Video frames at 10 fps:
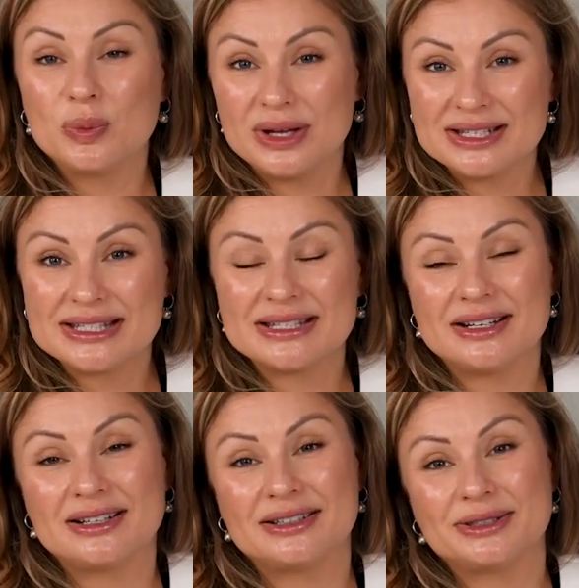with
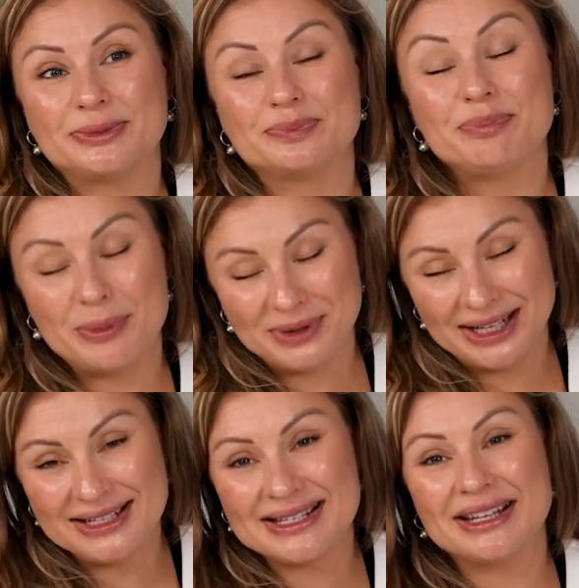
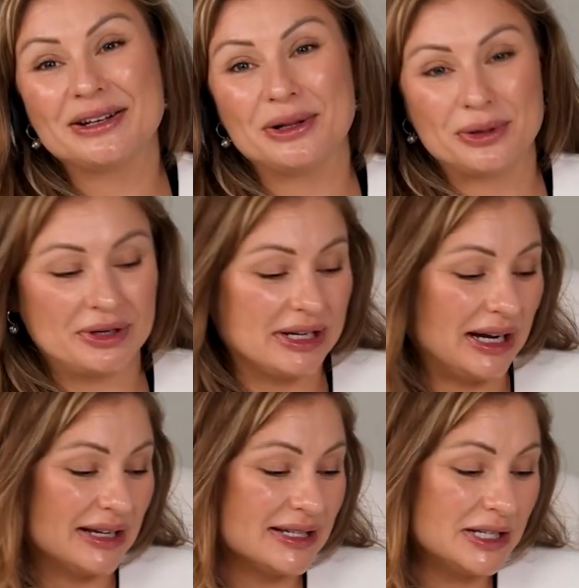peptides and hyaluronic
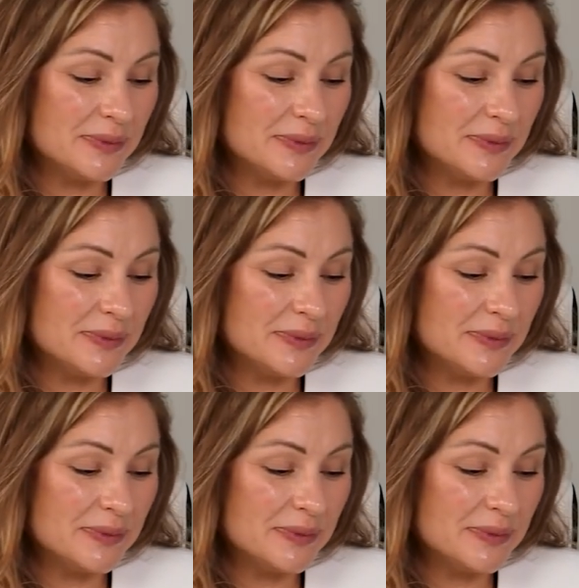acid.